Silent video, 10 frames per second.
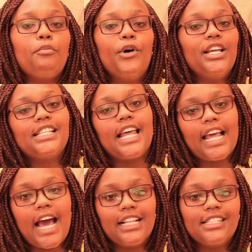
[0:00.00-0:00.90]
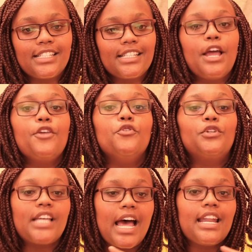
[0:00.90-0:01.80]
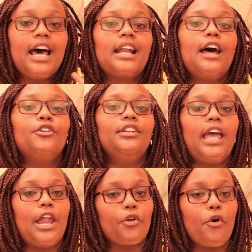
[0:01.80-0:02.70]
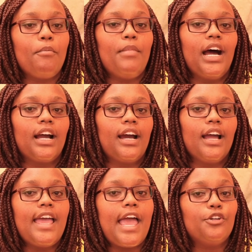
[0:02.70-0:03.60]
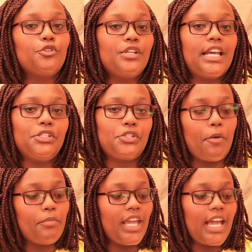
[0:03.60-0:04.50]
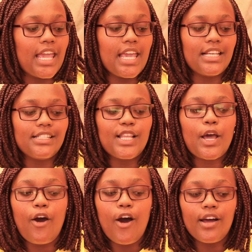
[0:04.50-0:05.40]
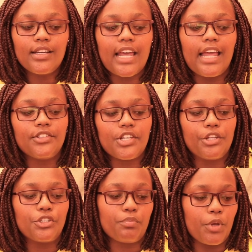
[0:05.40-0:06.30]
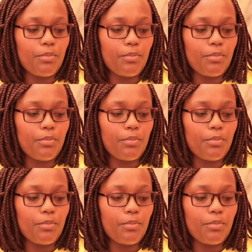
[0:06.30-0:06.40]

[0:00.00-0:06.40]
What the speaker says: So boys and girls, you turn around and go back. And today's topic is God can change